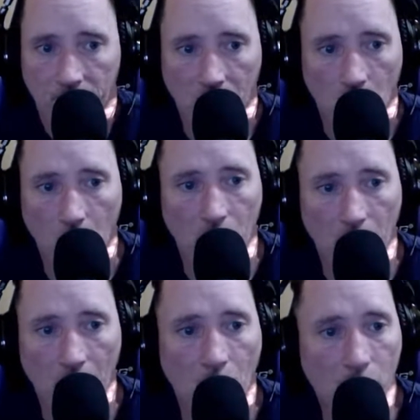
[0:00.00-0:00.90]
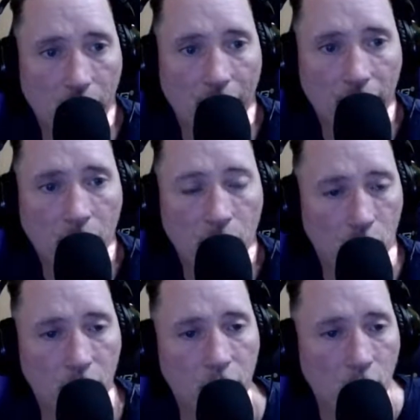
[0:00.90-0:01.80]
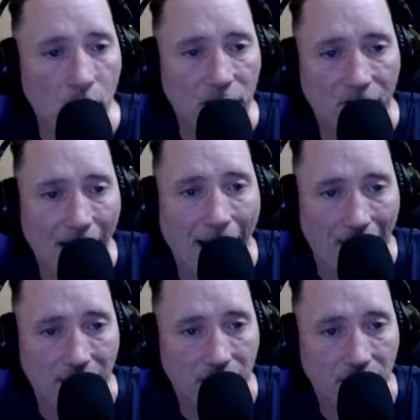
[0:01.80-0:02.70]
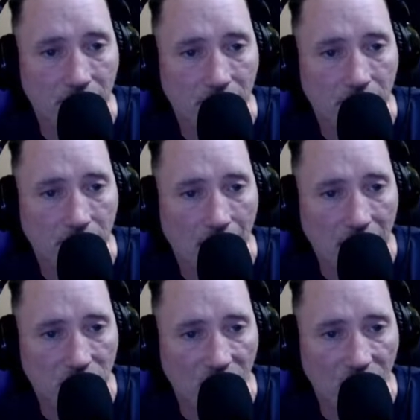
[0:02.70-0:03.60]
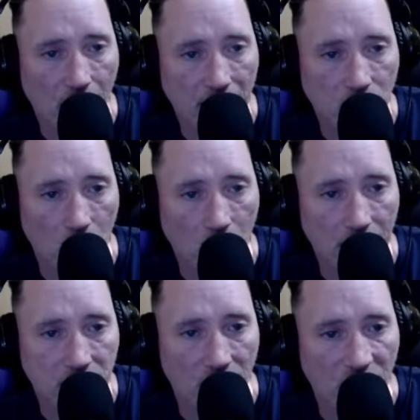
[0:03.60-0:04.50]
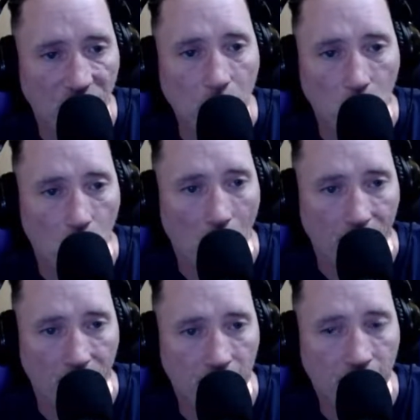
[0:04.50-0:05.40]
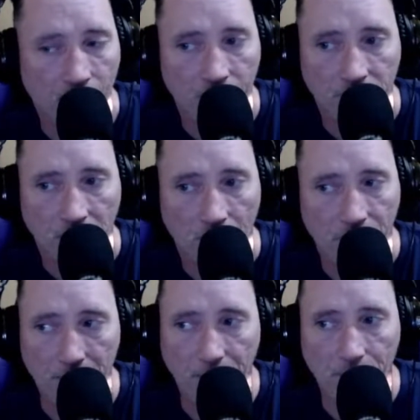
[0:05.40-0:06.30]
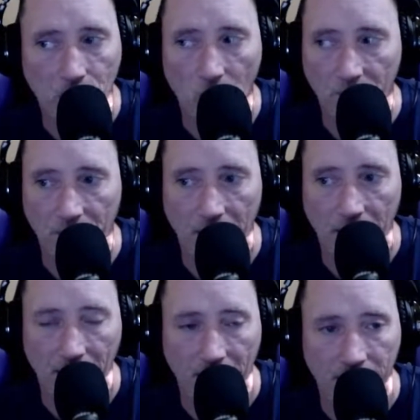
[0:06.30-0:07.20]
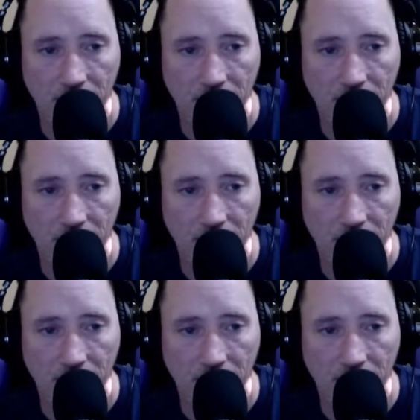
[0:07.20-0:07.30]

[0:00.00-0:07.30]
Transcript: Well, okay, you're going to use that as a fear weapon, beat people over the head,